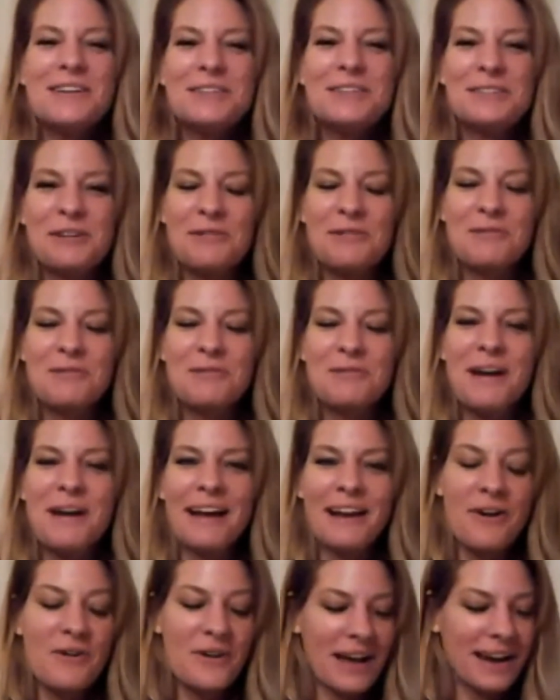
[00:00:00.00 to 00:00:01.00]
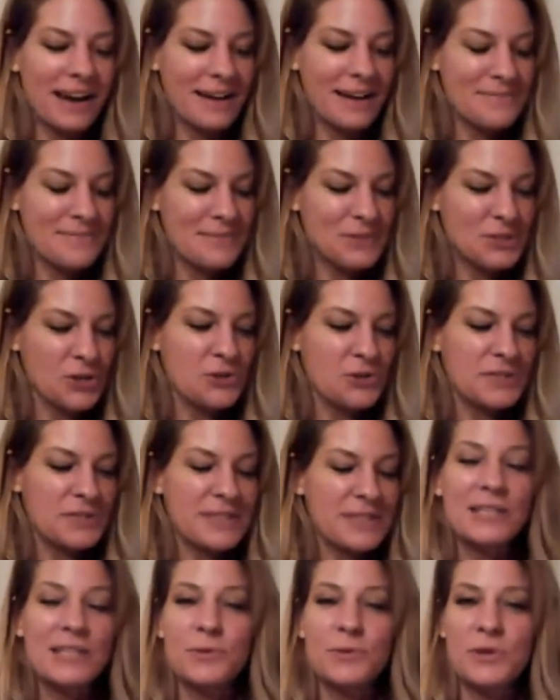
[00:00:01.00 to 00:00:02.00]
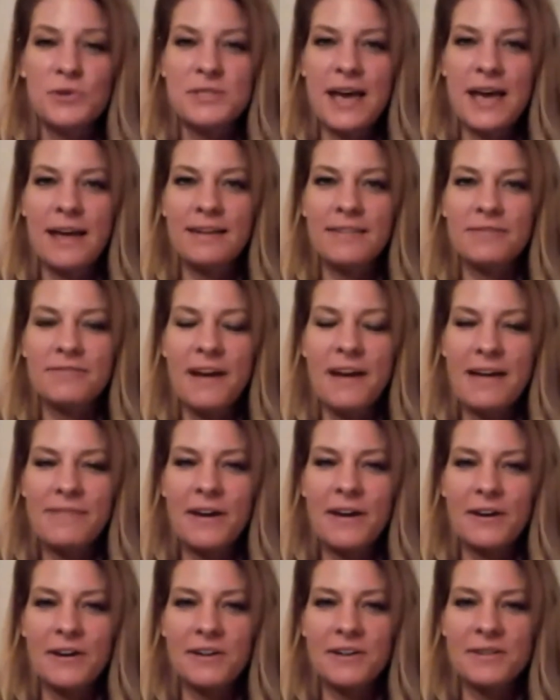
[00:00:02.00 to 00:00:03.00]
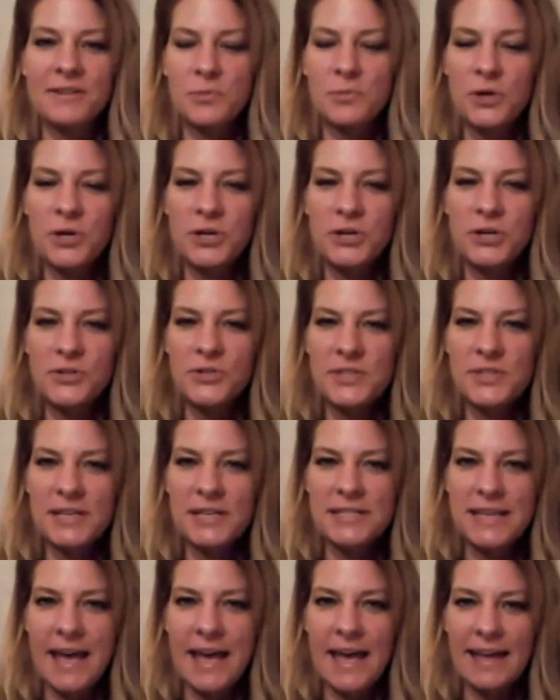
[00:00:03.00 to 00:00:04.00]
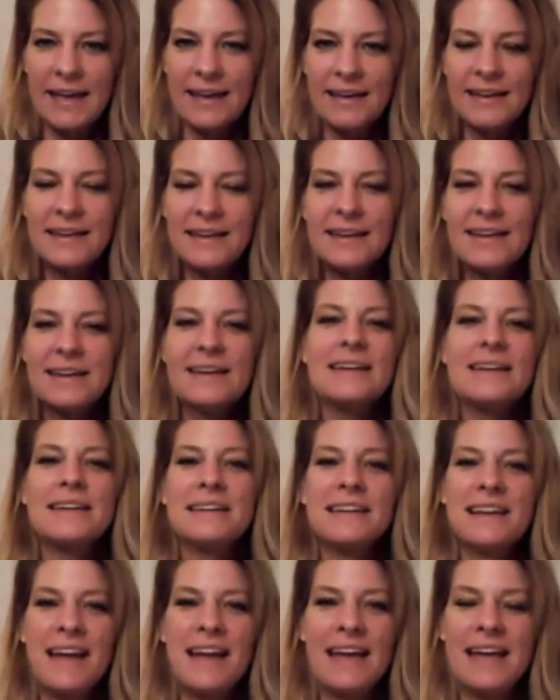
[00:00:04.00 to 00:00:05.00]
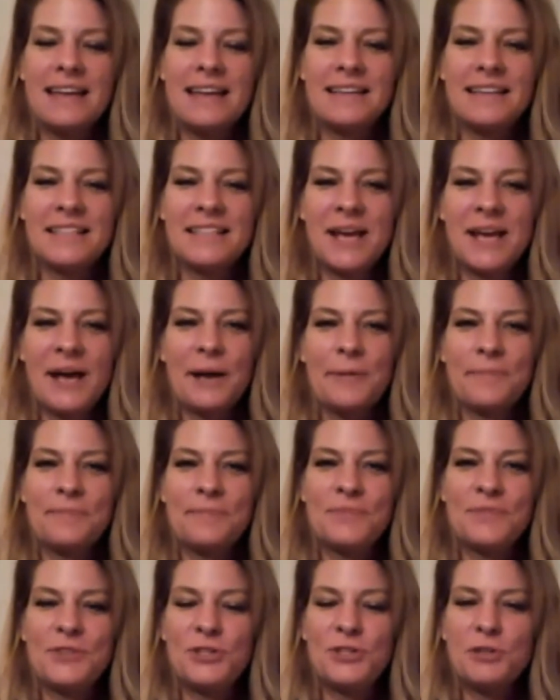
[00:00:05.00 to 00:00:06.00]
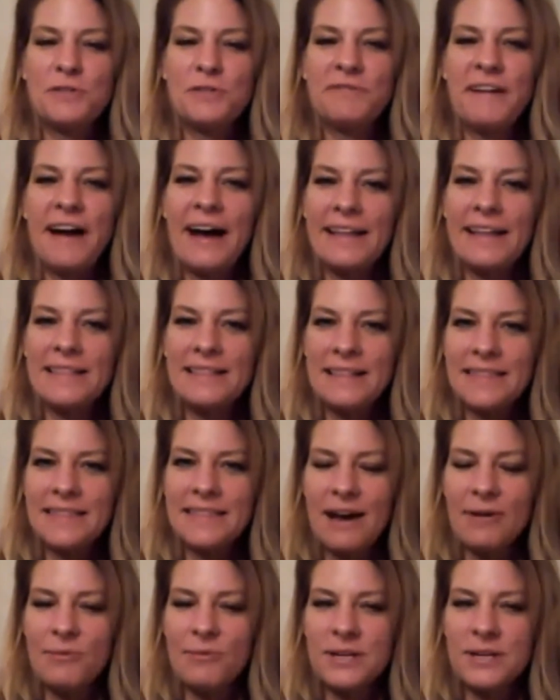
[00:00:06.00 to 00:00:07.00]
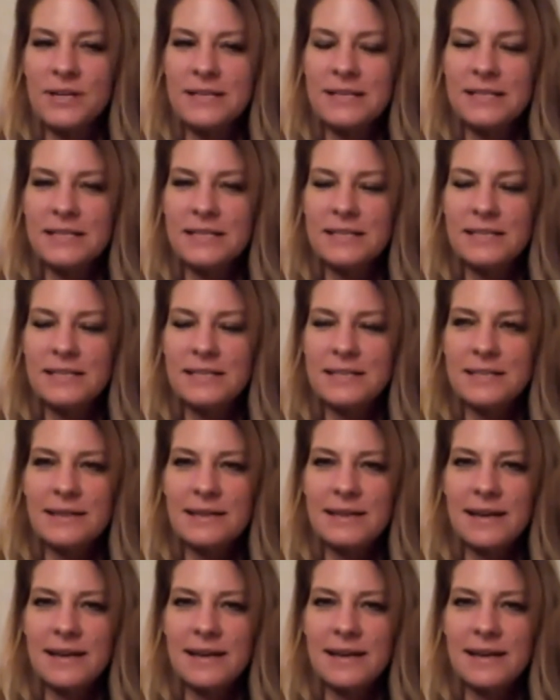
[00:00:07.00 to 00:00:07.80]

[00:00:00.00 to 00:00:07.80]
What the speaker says: so I know. So that's what you set, 500 words a day. And did you find that that was